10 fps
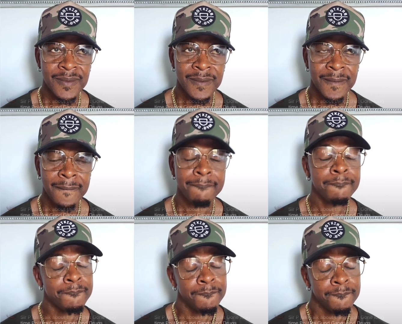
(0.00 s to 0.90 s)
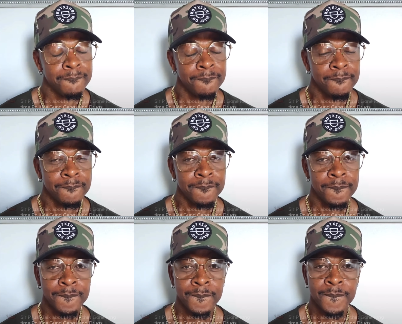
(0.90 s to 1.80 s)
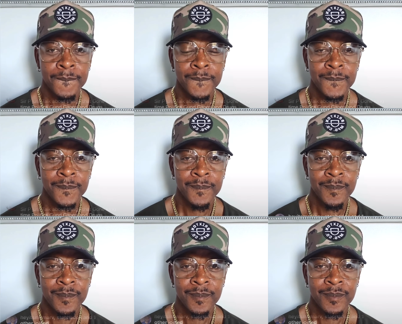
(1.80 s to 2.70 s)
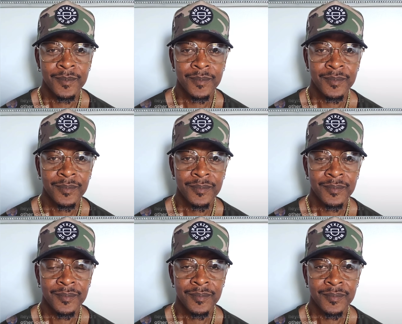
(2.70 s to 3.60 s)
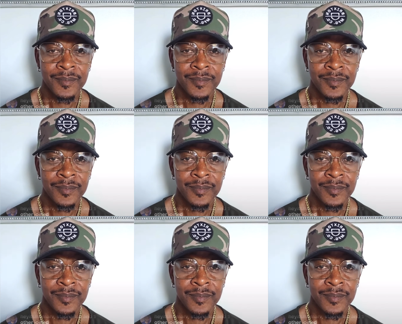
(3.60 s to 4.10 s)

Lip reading: [no speech]